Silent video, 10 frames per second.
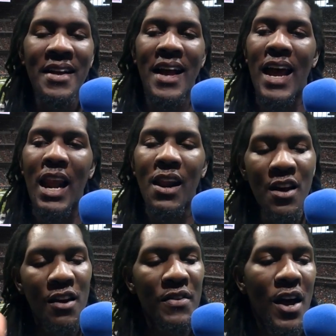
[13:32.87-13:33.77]
I
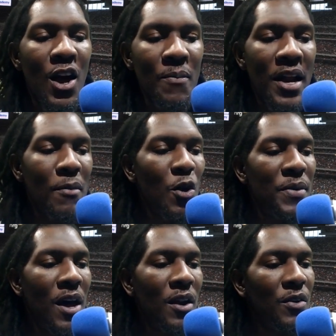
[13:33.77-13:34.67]
love y'all, man. I hope
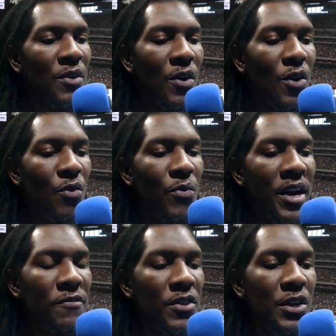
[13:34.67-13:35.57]
y'all are, are, are
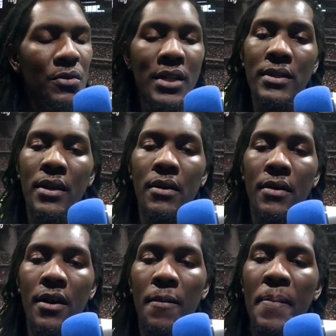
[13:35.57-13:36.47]
ready for the new things that are to
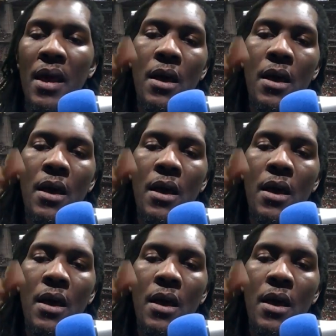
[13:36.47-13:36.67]
come.